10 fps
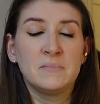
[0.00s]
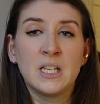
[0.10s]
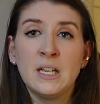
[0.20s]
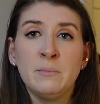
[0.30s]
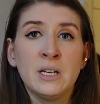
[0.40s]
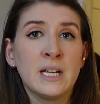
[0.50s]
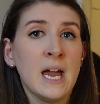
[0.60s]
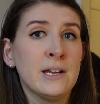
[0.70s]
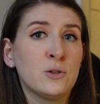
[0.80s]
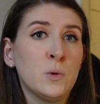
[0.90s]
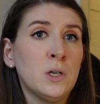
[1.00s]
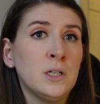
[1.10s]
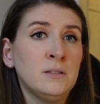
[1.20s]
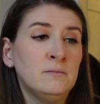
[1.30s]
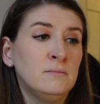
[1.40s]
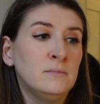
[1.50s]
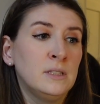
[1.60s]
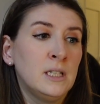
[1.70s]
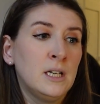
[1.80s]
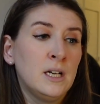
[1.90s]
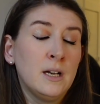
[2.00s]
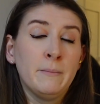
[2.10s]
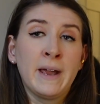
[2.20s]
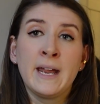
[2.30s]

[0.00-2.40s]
keeping it casual. My